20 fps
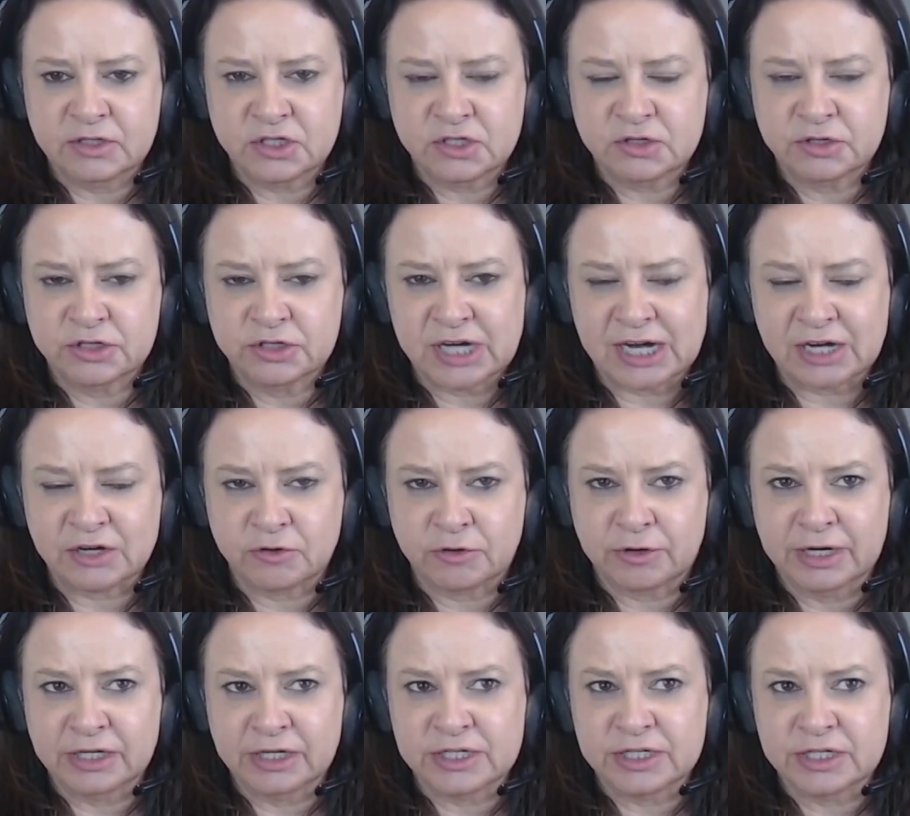
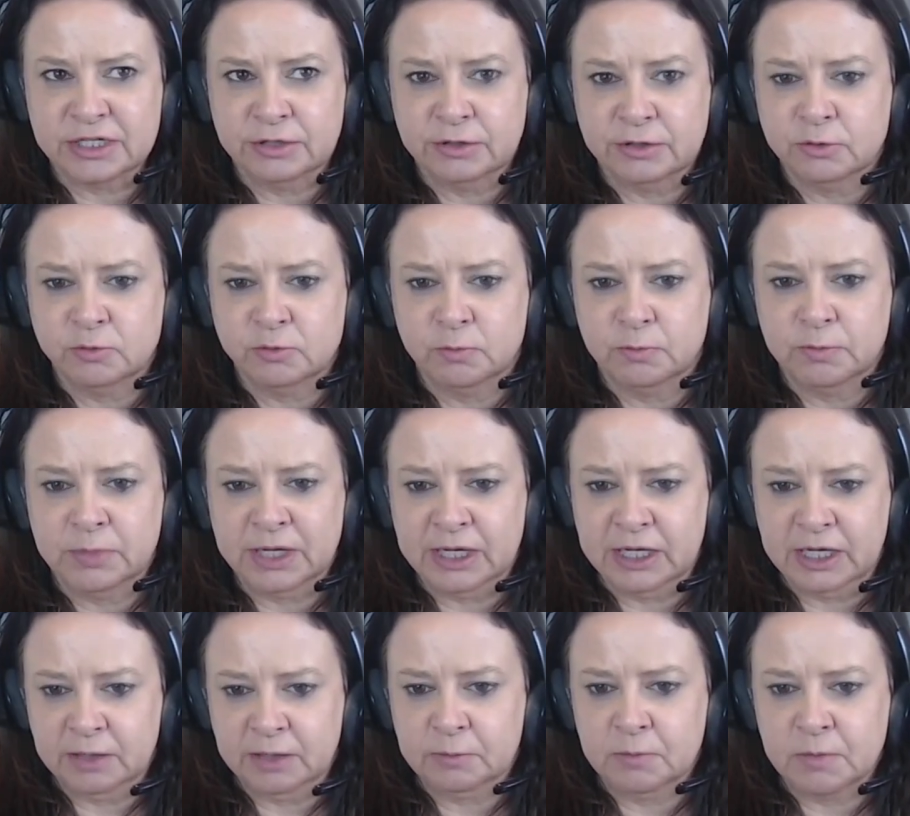trajectory to
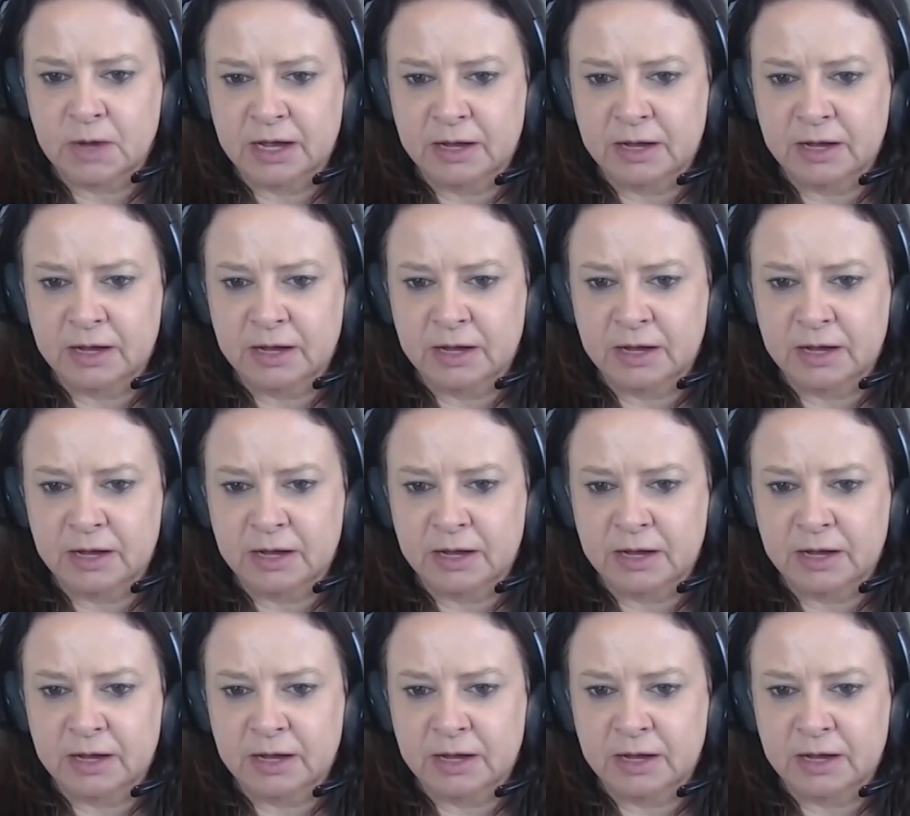be